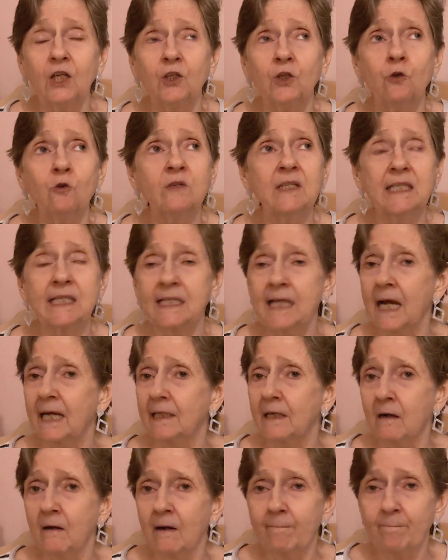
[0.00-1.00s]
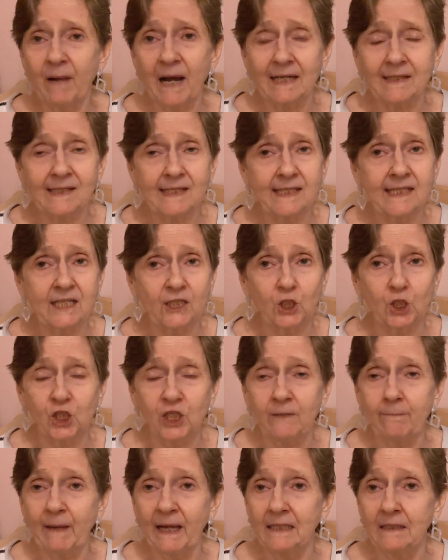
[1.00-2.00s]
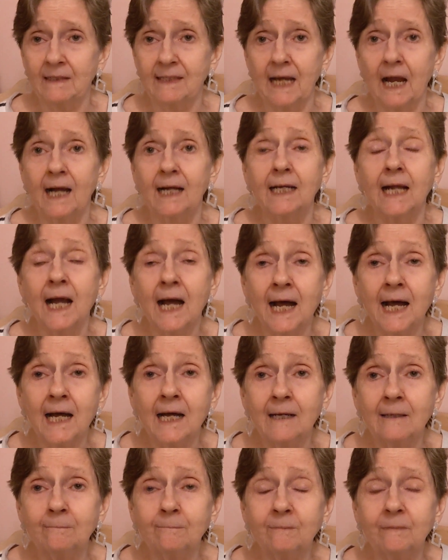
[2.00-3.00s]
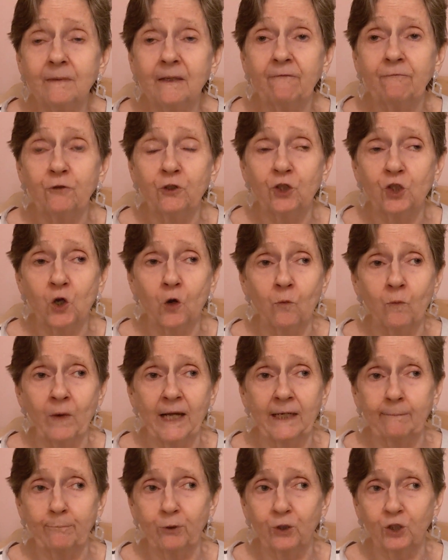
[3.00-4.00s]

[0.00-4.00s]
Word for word: Use DonnaUnboxes at gmail.com if you don't want to